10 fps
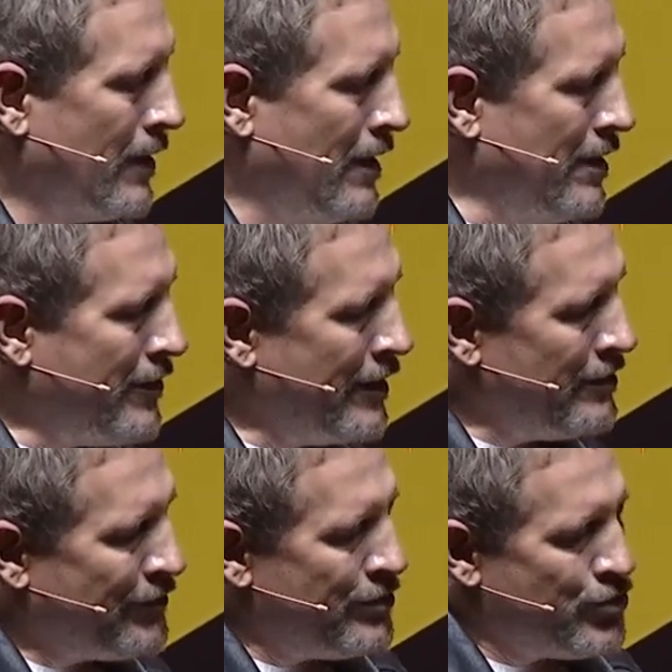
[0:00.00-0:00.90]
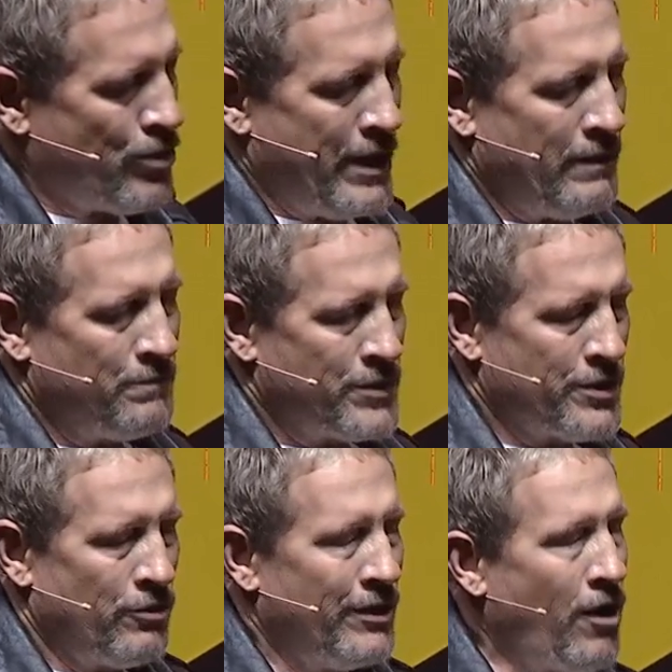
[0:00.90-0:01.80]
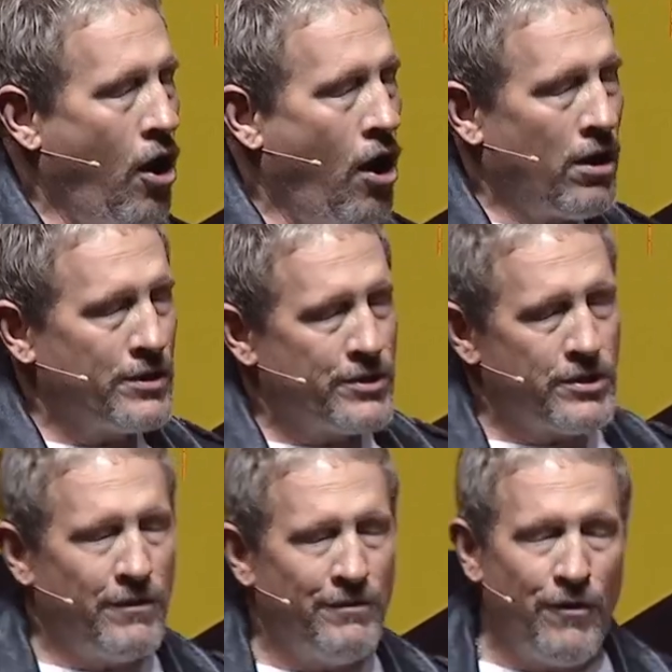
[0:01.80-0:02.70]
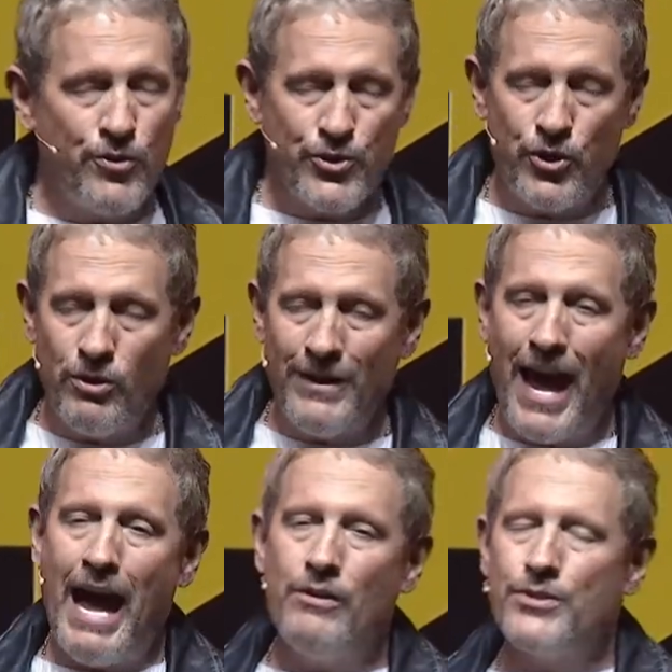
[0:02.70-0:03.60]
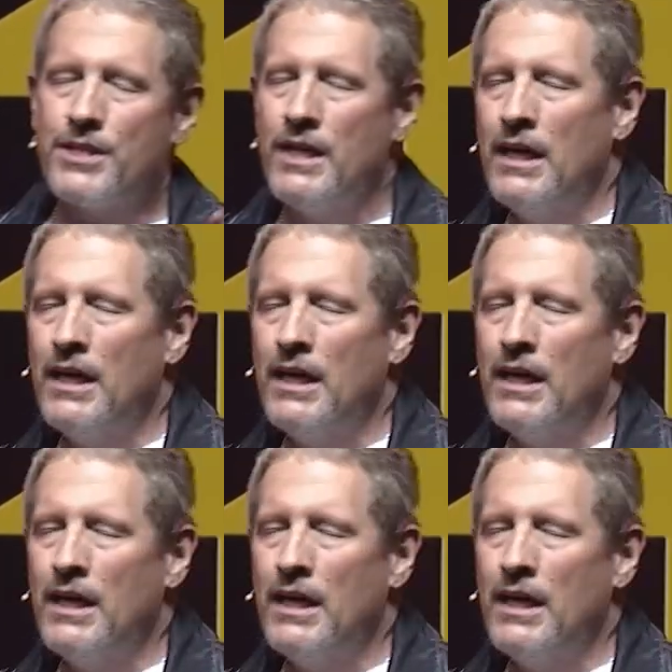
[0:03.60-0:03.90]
And I thank you for the dreams that are in the hearts of the folks that are in the house